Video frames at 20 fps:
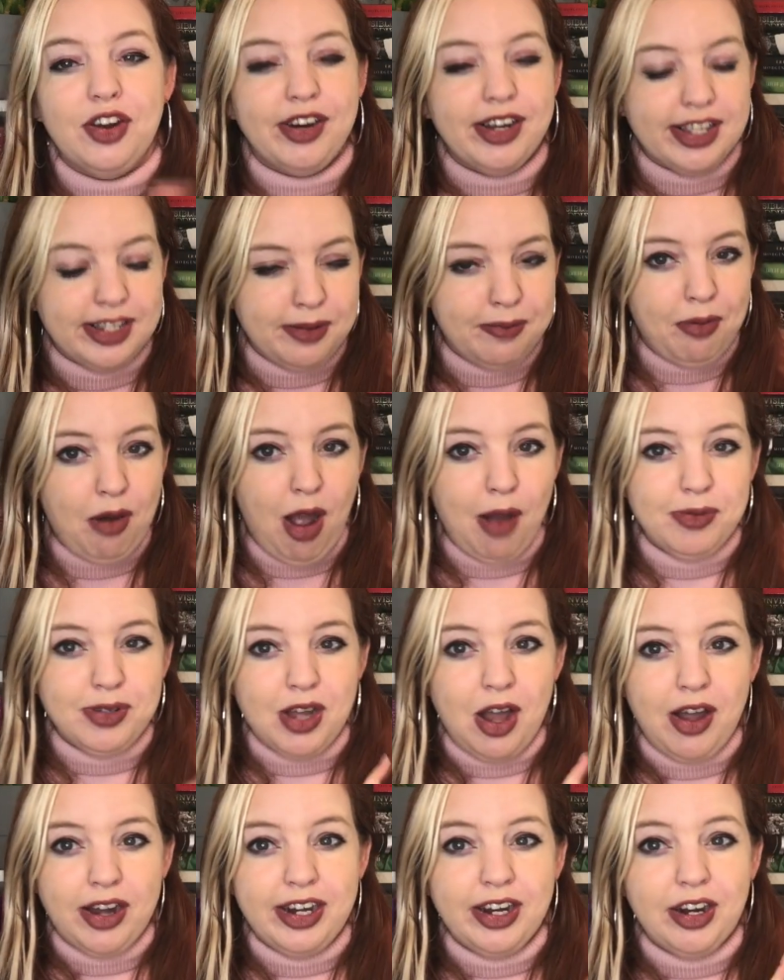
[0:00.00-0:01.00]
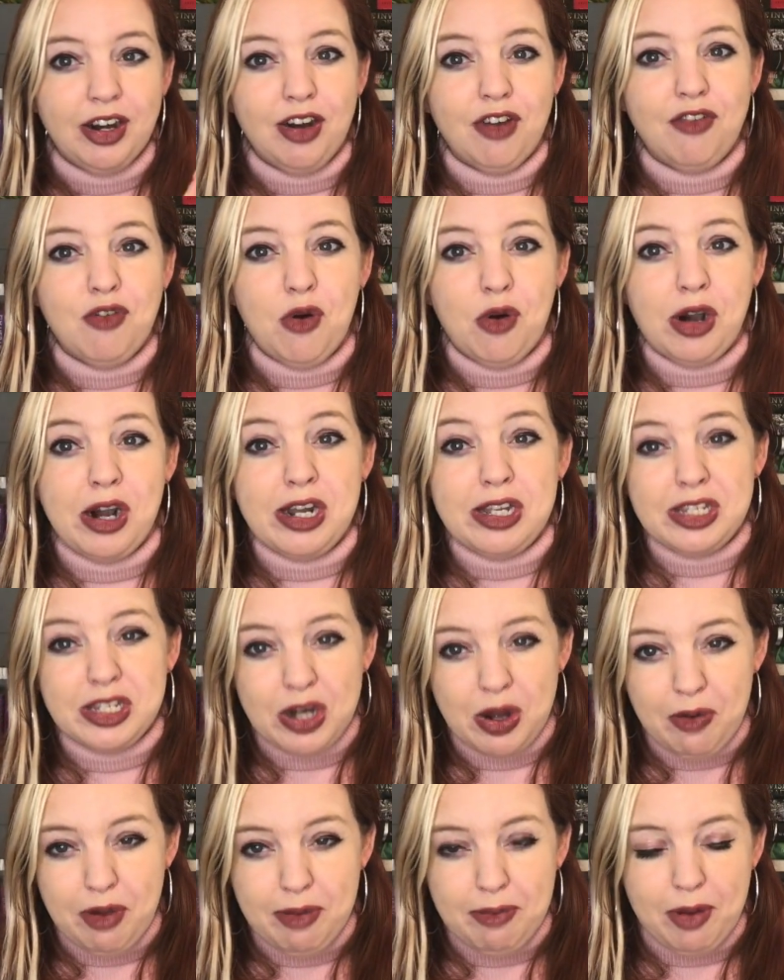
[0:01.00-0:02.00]
is a prompt on here for
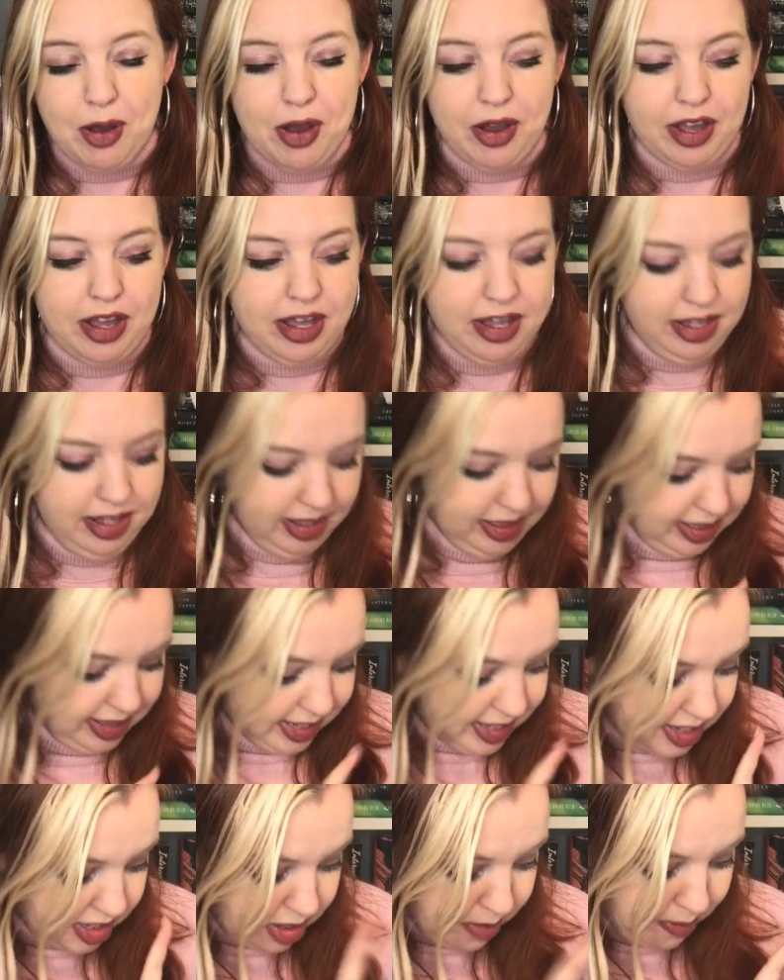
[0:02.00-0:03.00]
Snowy Book. This is a